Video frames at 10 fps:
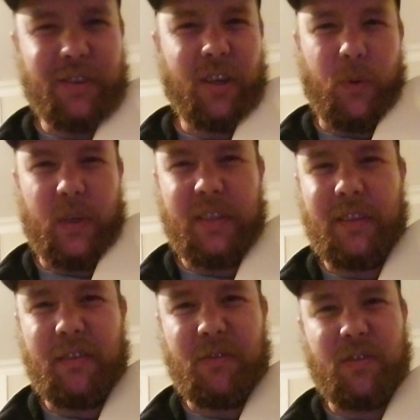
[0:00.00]
are so easy
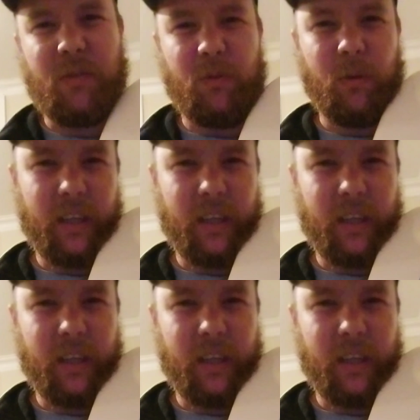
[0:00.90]
to install